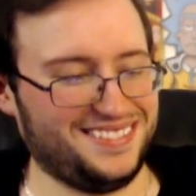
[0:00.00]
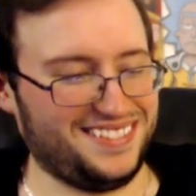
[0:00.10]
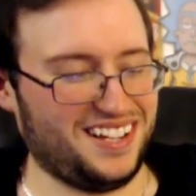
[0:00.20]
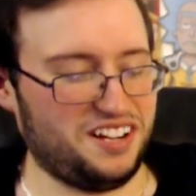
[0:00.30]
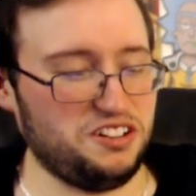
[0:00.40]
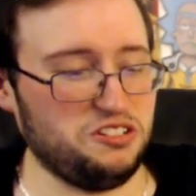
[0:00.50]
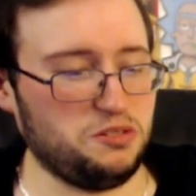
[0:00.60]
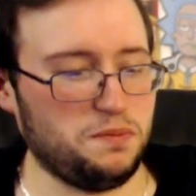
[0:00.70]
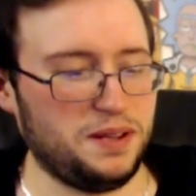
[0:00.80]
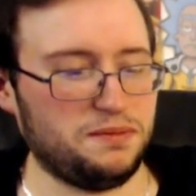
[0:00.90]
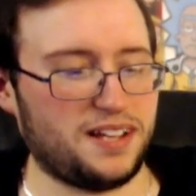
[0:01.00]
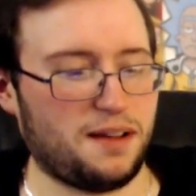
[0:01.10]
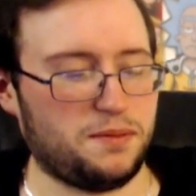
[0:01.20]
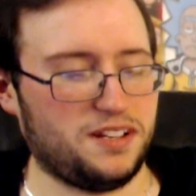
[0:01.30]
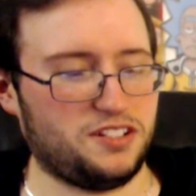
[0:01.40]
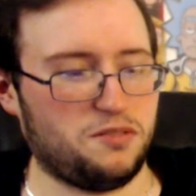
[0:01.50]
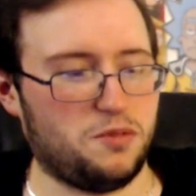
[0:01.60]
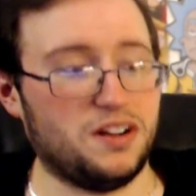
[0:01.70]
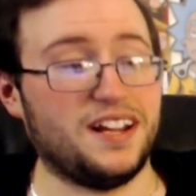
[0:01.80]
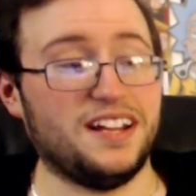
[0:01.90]
Unusual Memes Compilation
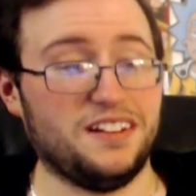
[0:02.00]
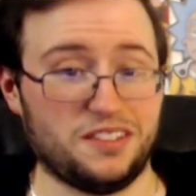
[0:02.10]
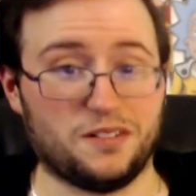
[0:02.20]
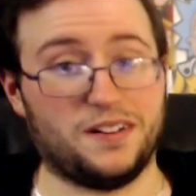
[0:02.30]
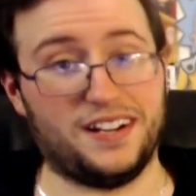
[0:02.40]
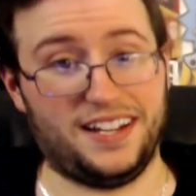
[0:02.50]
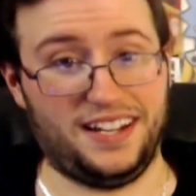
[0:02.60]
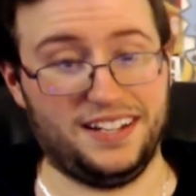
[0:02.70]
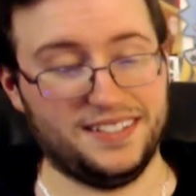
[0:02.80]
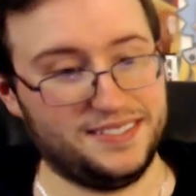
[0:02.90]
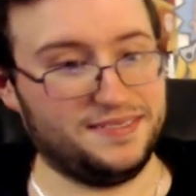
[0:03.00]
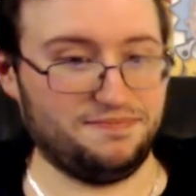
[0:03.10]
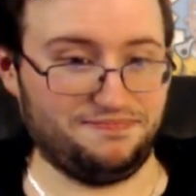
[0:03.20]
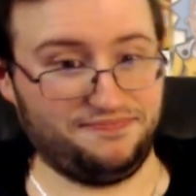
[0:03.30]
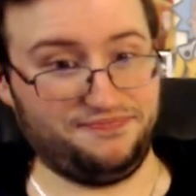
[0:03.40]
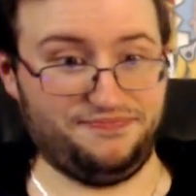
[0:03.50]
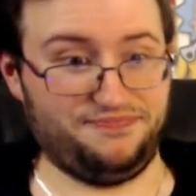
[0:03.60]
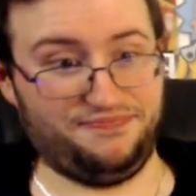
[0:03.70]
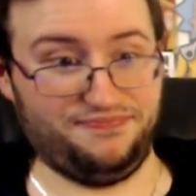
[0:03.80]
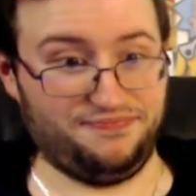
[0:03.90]
183.
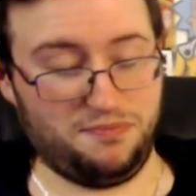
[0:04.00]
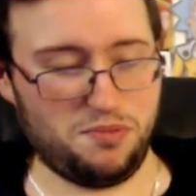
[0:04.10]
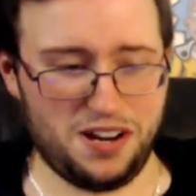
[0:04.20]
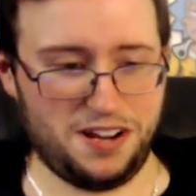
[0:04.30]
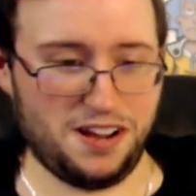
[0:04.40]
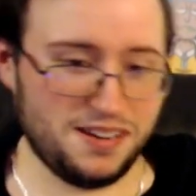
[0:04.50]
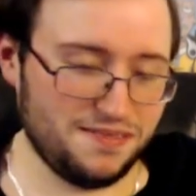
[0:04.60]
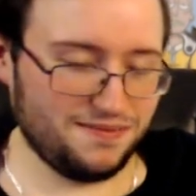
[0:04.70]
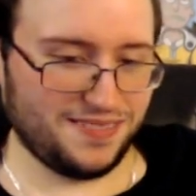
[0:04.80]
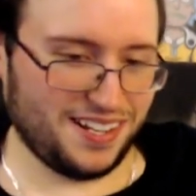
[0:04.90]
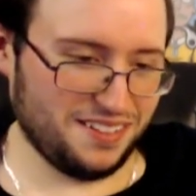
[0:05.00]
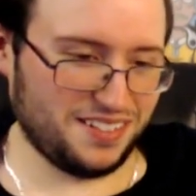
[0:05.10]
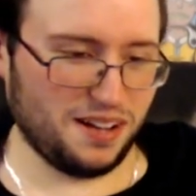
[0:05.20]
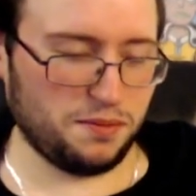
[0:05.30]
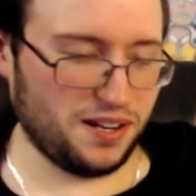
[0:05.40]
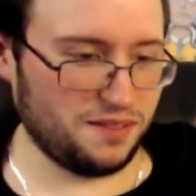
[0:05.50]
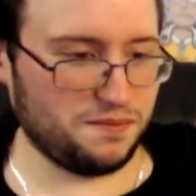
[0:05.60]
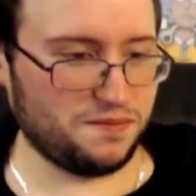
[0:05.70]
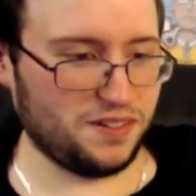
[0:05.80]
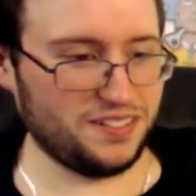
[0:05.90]
Pretty good. There's a couple good
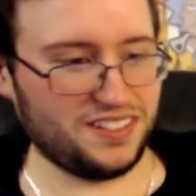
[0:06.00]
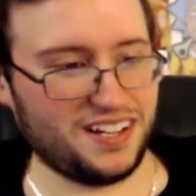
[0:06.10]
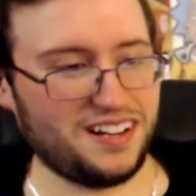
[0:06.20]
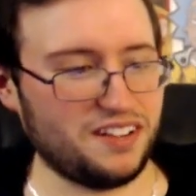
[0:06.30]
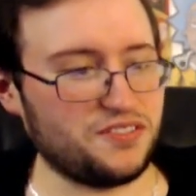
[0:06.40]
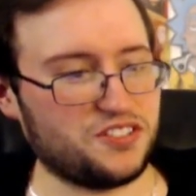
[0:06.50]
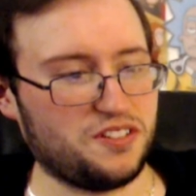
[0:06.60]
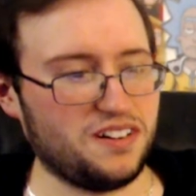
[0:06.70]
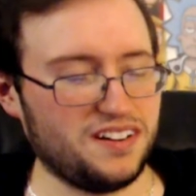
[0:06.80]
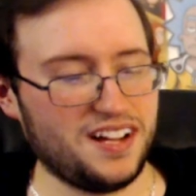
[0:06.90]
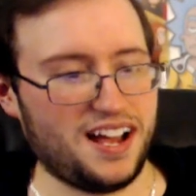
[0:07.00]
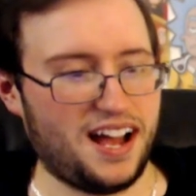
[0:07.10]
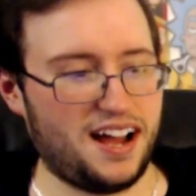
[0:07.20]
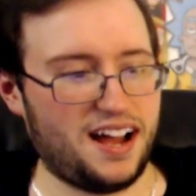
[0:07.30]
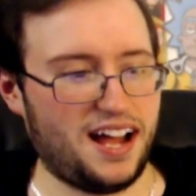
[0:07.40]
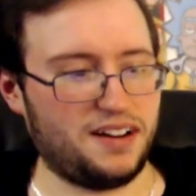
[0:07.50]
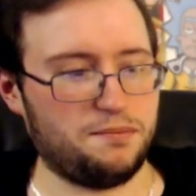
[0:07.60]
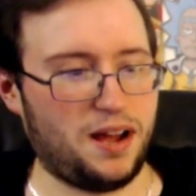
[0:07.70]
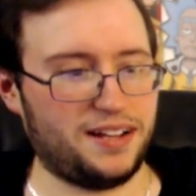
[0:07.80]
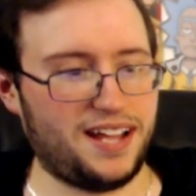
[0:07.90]
ones in there, that's for sure. I didn't
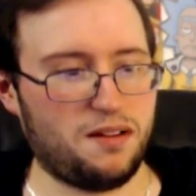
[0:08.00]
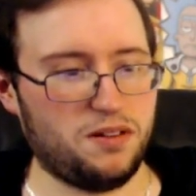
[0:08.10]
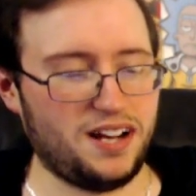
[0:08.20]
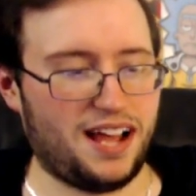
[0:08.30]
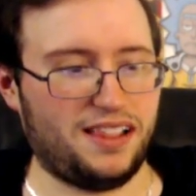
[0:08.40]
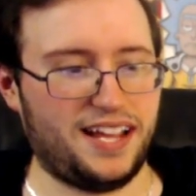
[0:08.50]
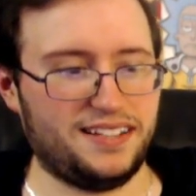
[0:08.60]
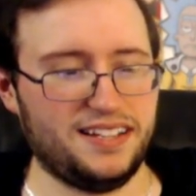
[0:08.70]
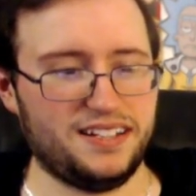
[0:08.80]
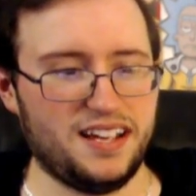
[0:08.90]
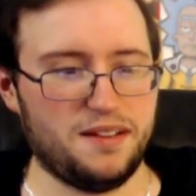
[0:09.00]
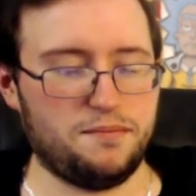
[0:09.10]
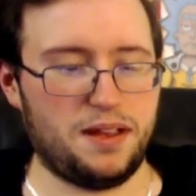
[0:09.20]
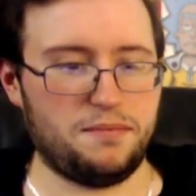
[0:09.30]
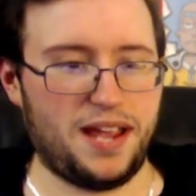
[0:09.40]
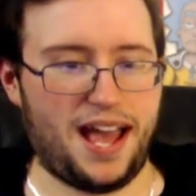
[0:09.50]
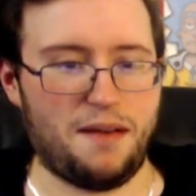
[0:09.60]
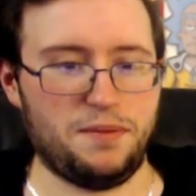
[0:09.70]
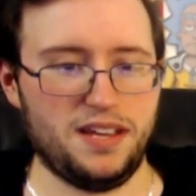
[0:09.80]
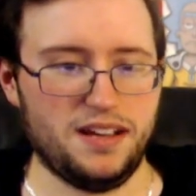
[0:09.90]
mind that one. I liked it. Made me
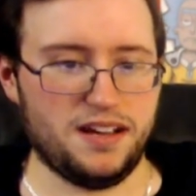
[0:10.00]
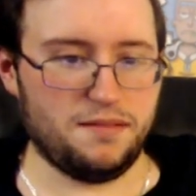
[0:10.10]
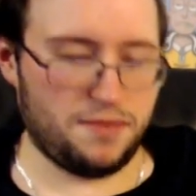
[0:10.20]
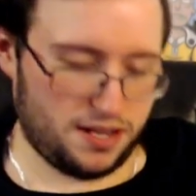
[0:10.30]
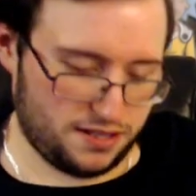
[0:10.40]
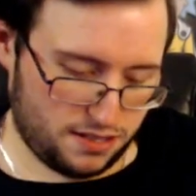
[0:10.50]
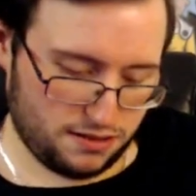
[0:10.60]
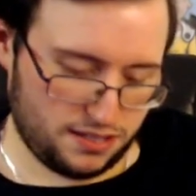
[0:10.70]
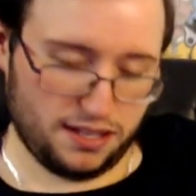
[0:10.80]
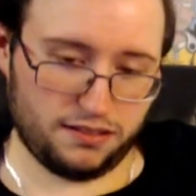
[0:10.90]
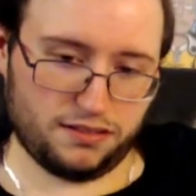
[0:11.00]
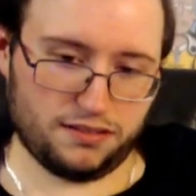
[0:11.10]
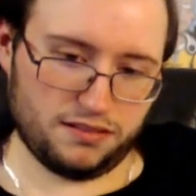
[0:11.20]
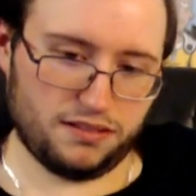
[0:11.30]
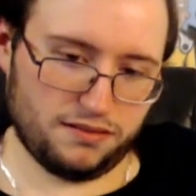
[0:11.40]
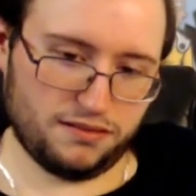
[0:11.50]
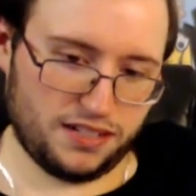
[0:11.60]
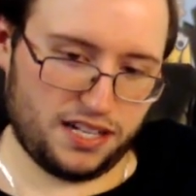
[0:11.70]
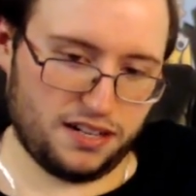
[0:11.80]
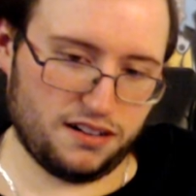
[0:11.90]
happy. Made this
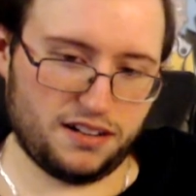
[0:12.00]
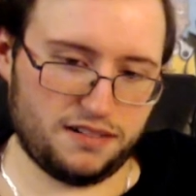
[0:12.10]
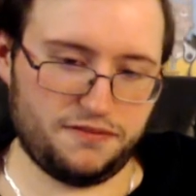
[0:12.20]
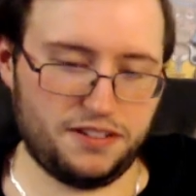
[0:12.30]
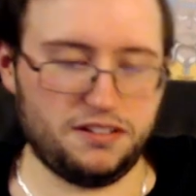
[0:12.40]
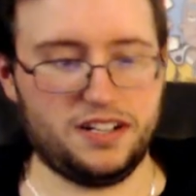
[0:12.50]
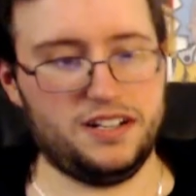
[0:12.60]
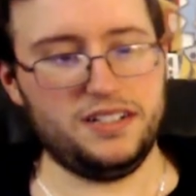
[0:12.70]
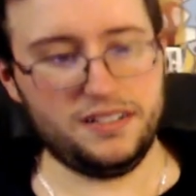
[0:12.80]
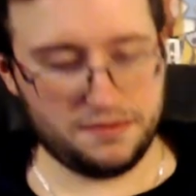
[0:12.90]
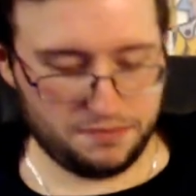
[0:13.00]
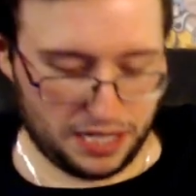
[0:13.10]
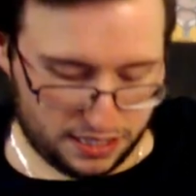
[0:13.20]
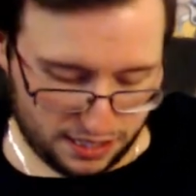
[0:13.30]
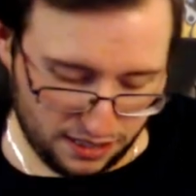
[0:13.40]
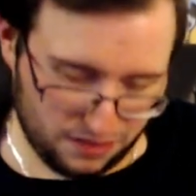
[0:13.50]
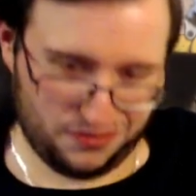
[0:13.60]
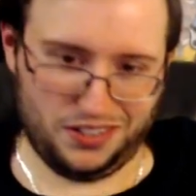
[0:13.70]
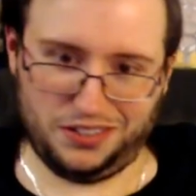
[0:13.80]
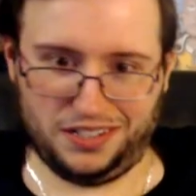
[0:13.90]
here feel good. Made this
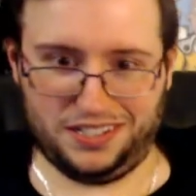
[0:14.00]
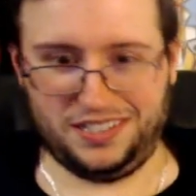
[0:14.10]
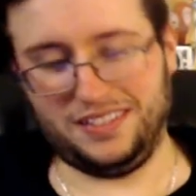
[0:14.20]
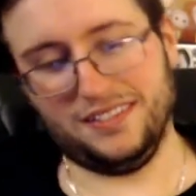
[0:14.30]
feel good.